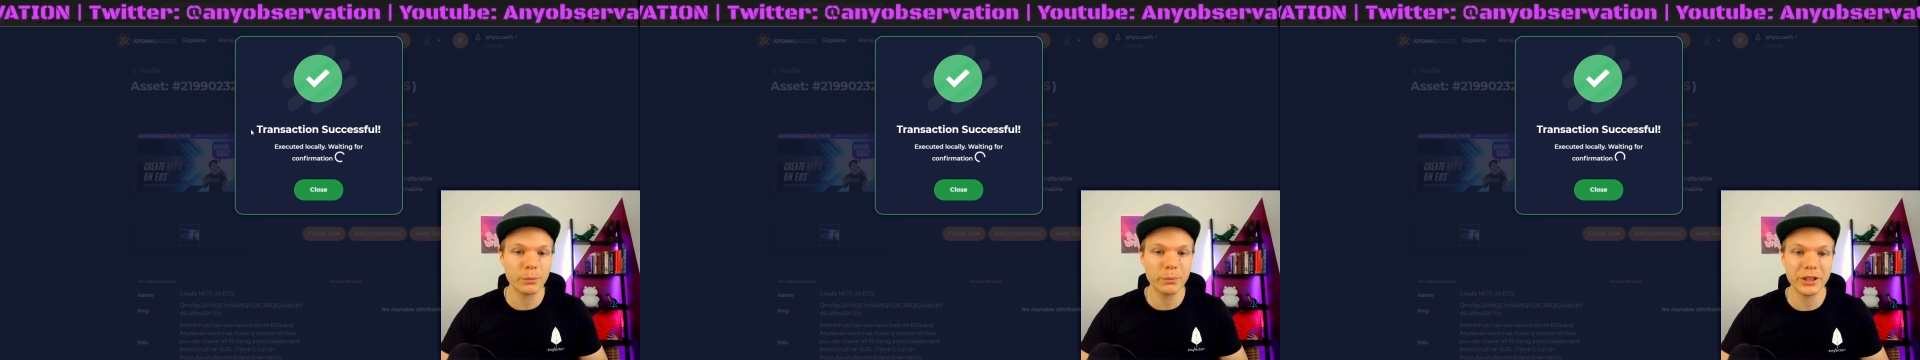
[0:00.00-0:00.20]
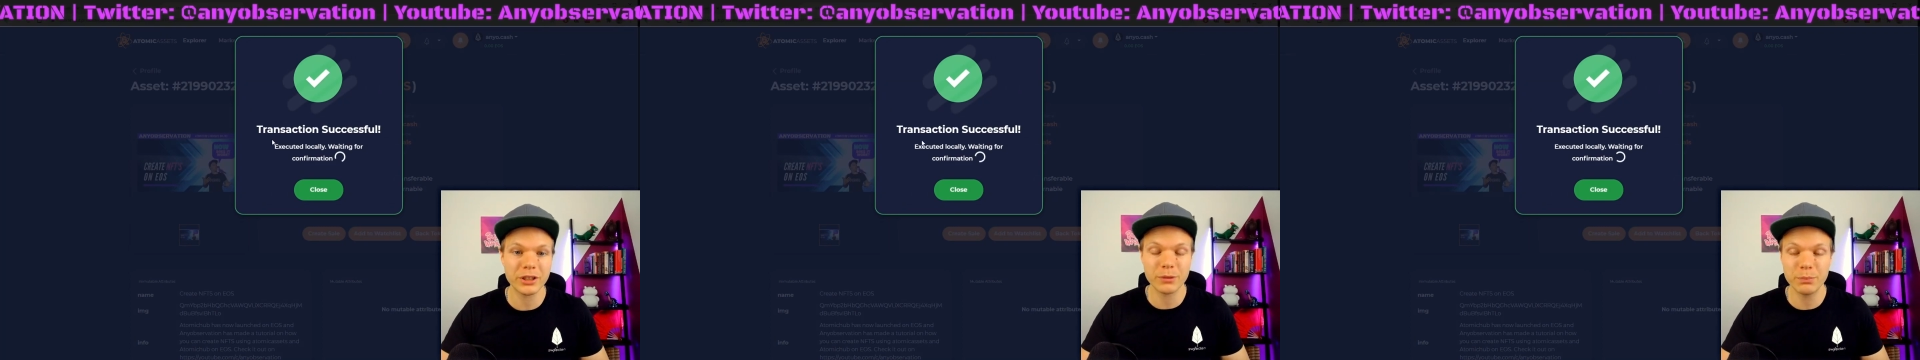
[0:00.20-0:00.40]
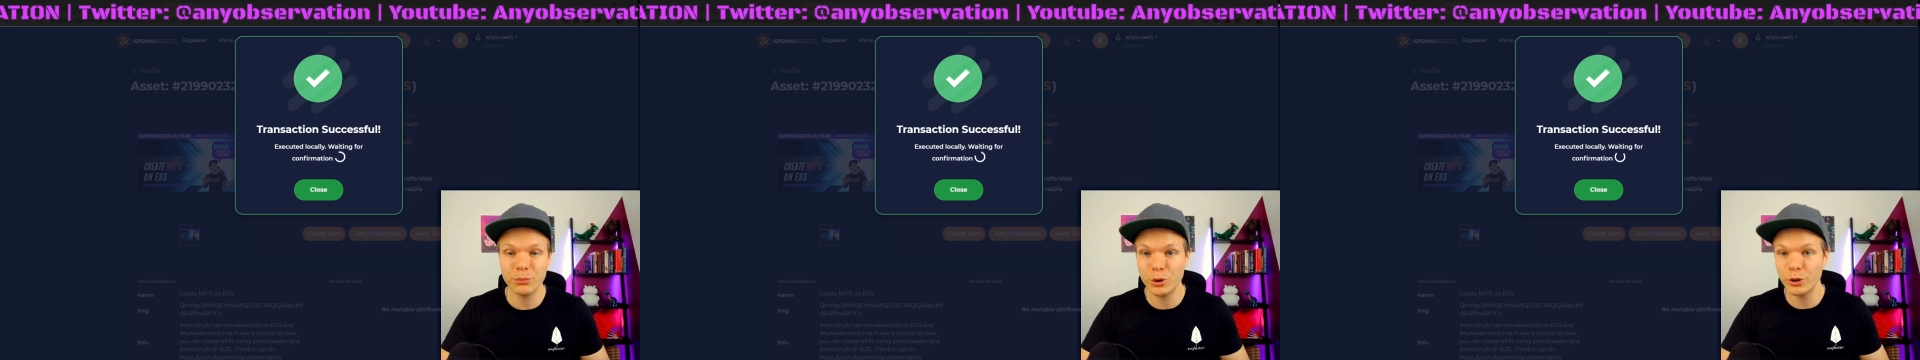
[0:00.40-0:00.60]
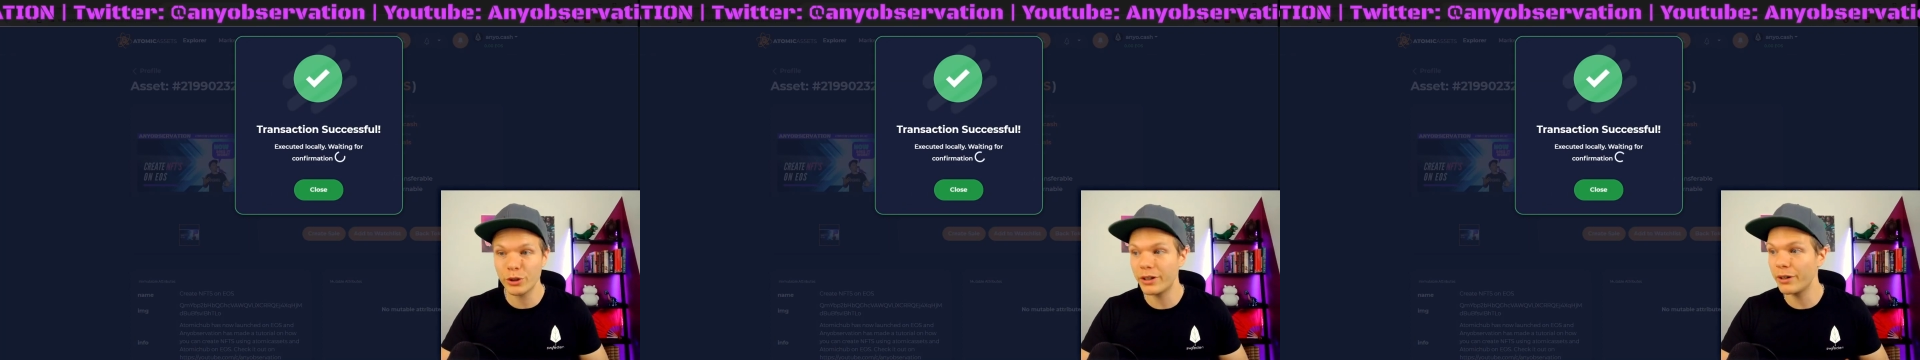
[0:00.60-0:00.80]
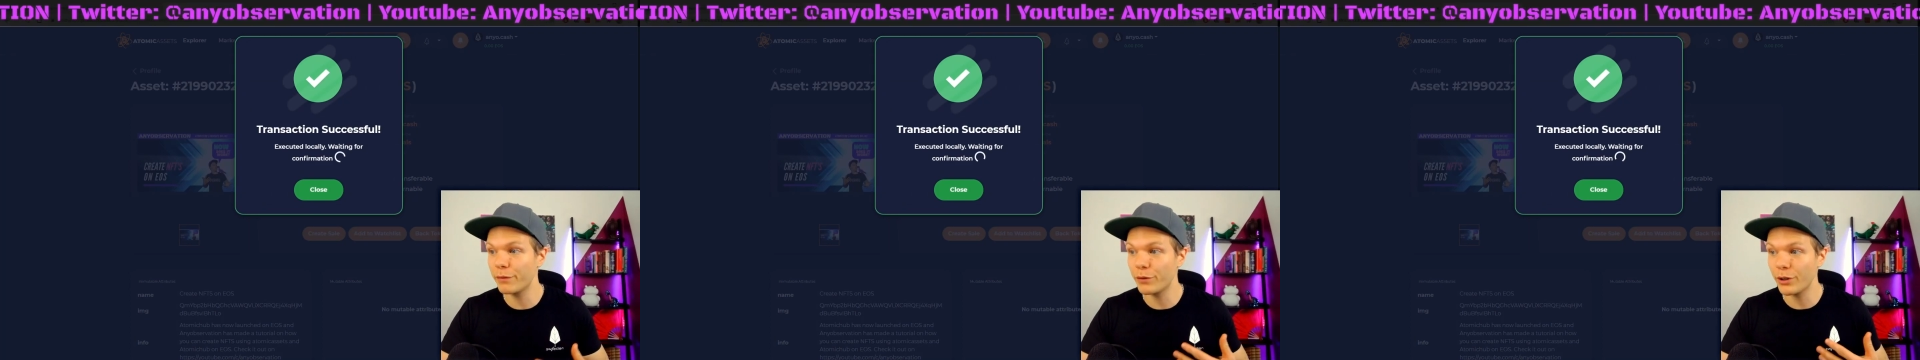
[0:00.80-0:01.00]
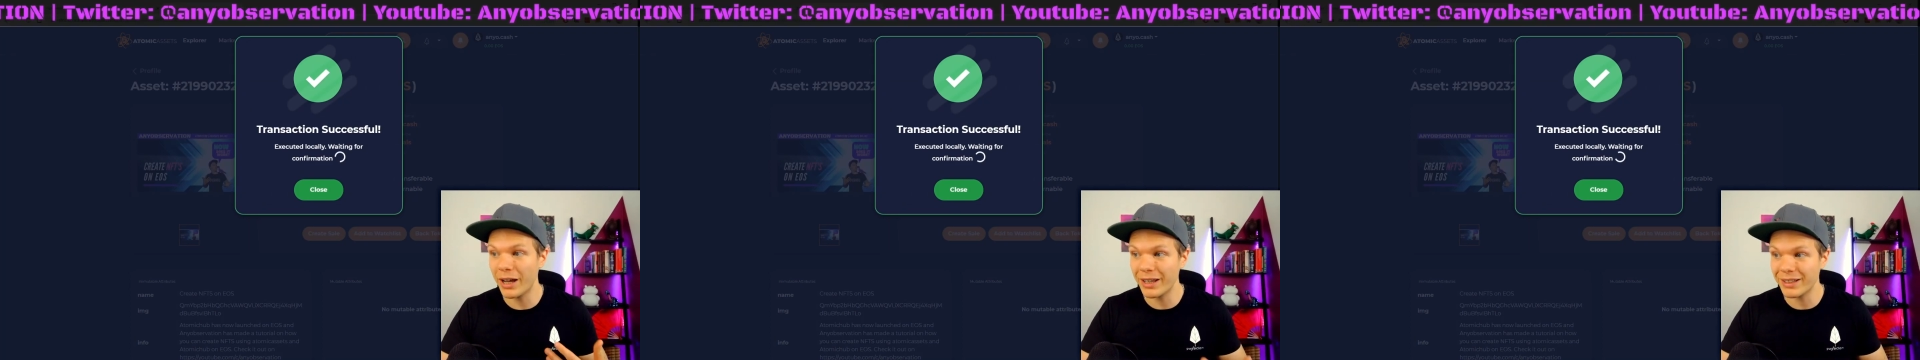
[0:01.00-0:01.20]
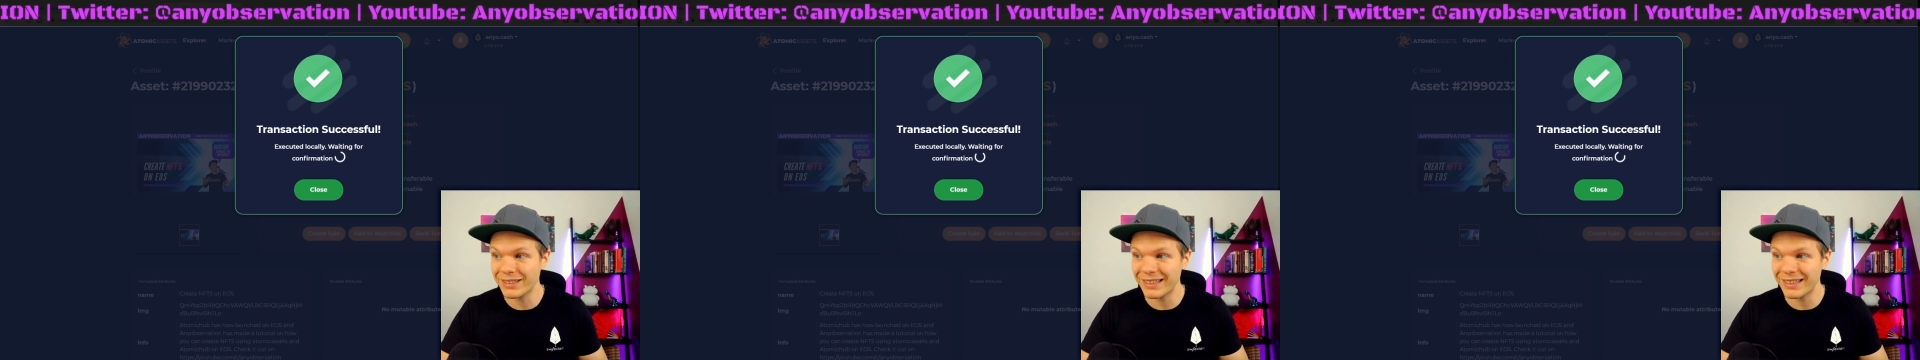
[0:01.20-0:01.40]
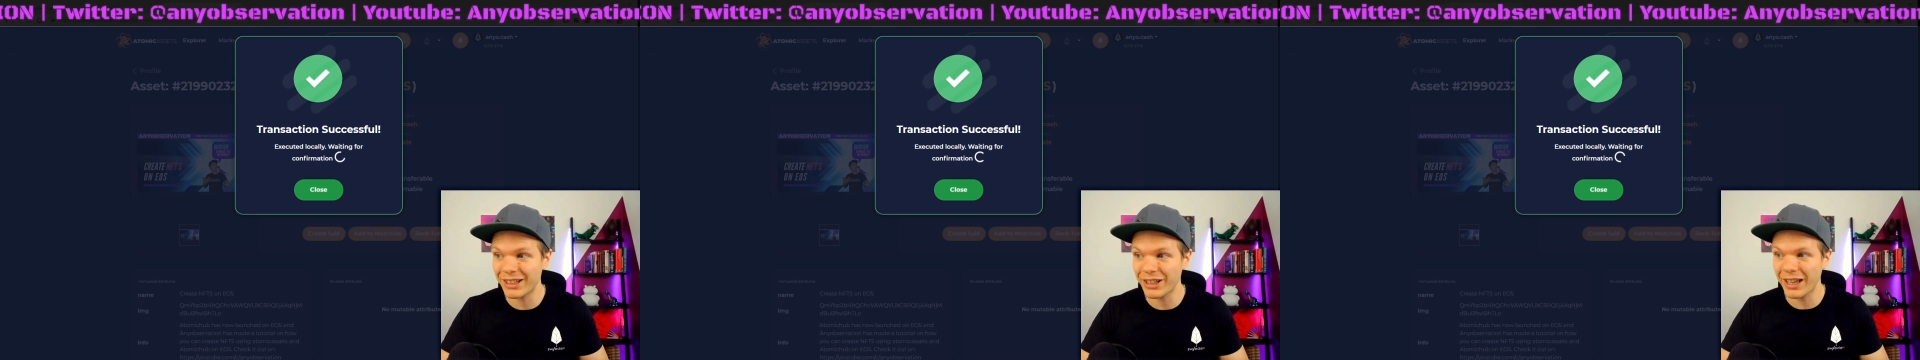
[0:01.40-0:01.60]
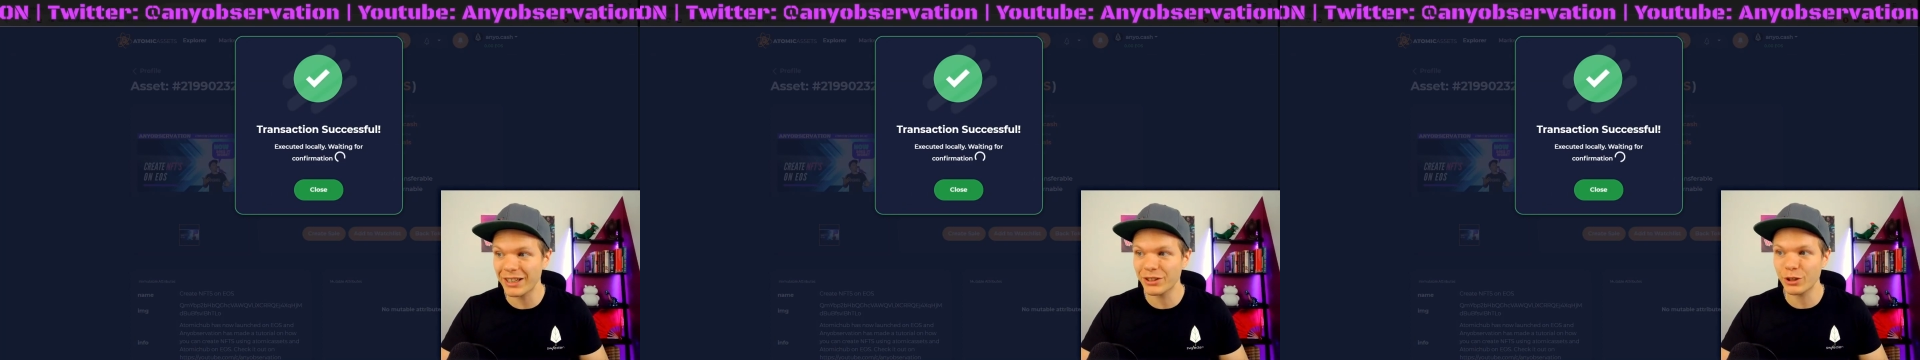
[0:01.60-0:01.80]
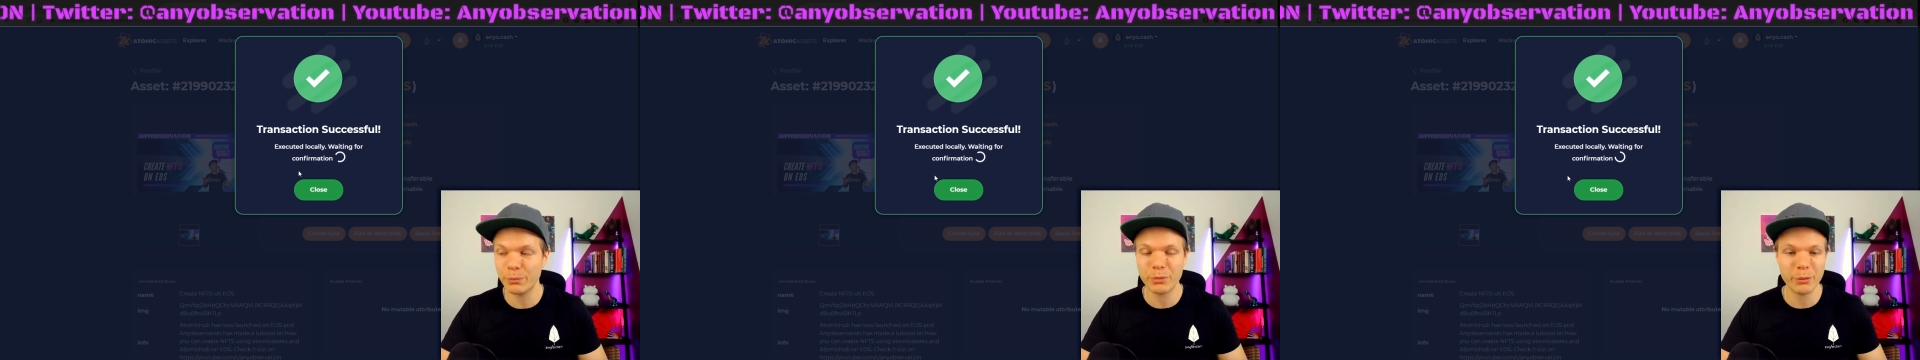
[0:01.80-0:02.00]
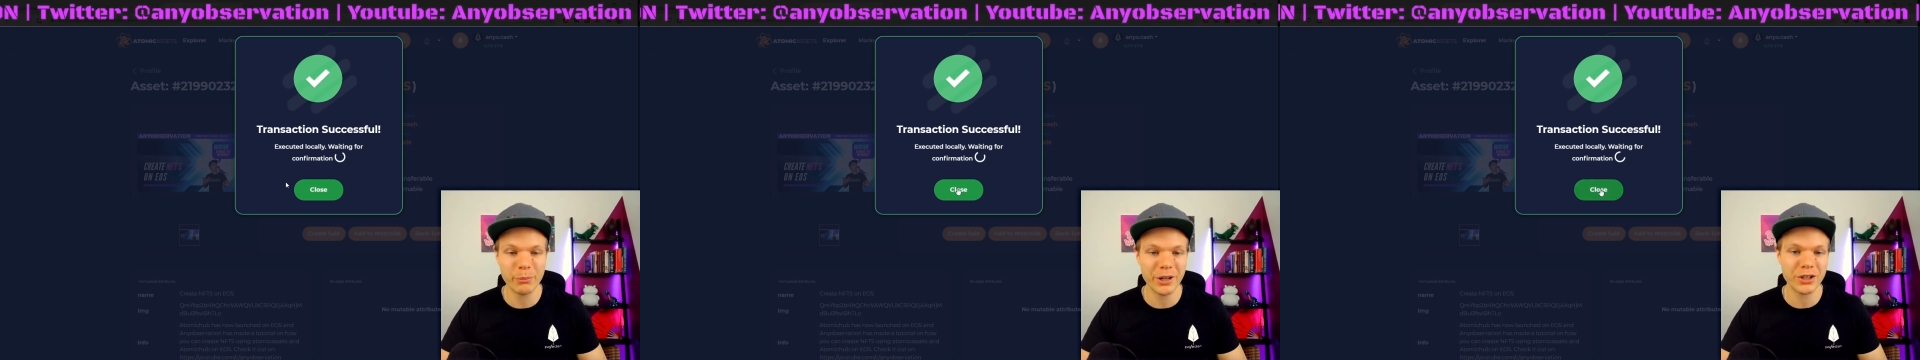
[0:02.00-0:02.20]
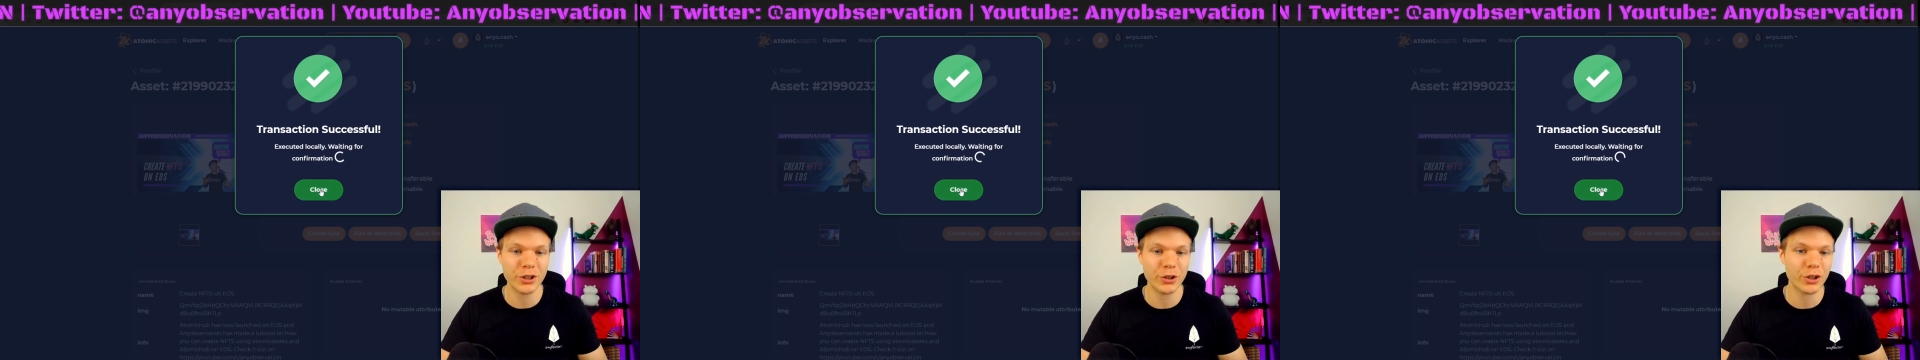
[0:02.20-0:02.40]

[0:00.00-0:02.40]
be smoother if you set the custom permission,